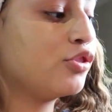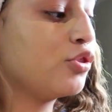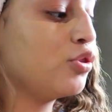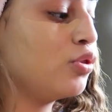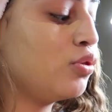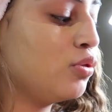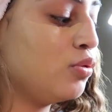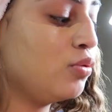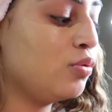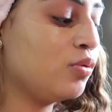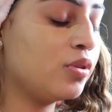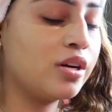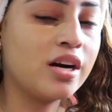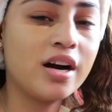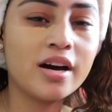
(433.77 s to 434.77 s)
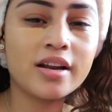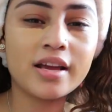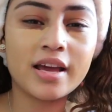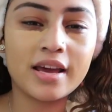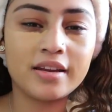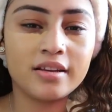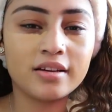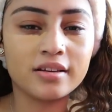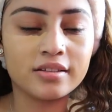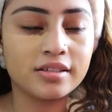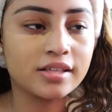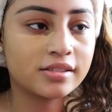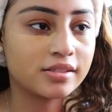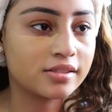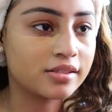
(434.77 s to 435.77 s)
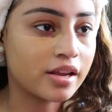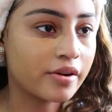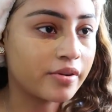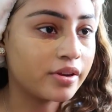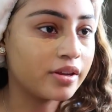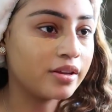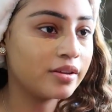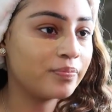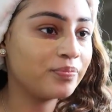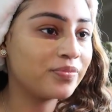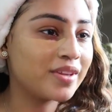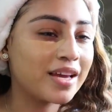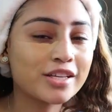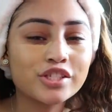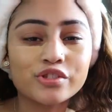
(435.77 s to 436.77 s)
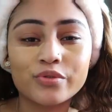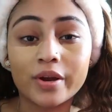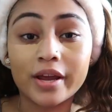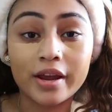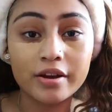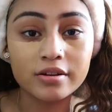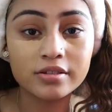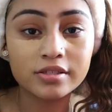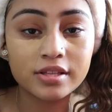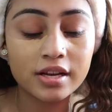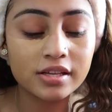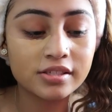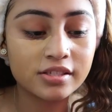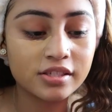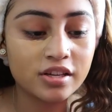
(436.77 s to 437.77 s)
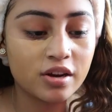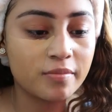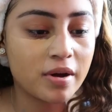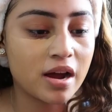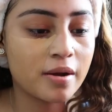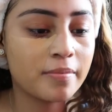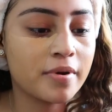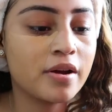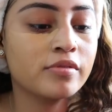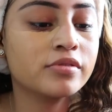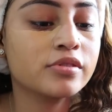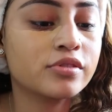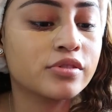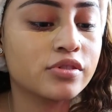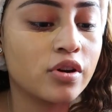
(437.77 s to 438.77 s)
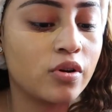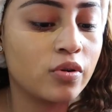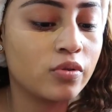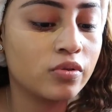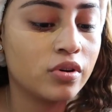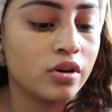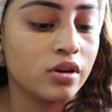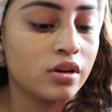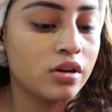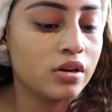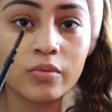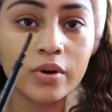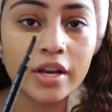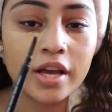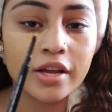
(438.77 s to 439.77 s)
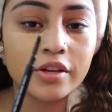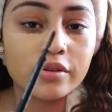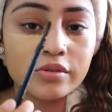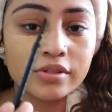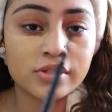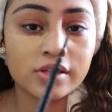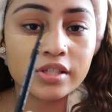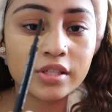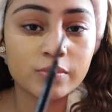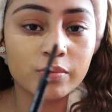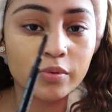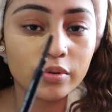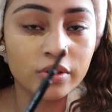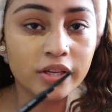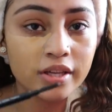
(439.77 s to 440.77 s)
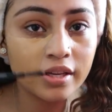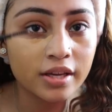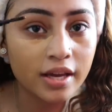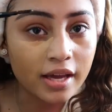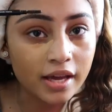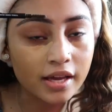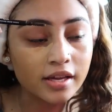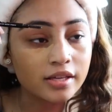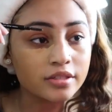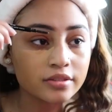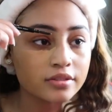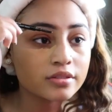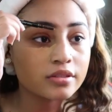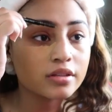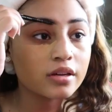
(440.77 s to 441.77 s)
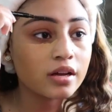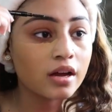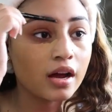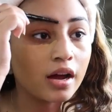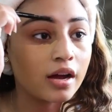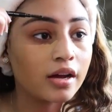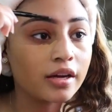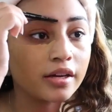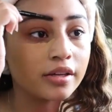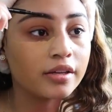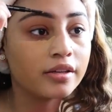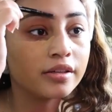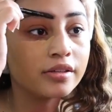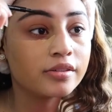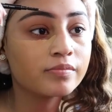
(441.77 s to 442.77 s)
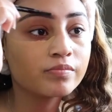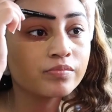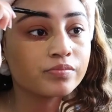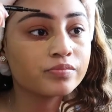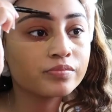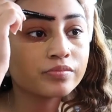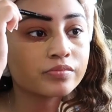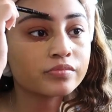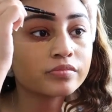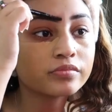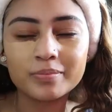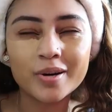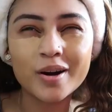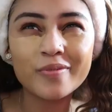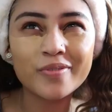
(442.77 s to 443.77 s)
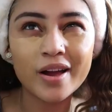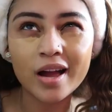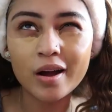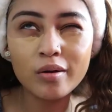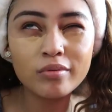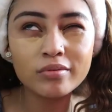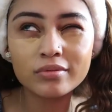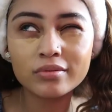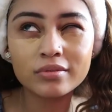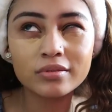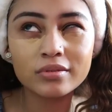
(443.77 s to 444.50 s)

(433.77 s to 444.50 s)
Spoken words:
to cut any unnecessary extra hairs that I see on my eyebrows. So when I use this spoolie and I puff out,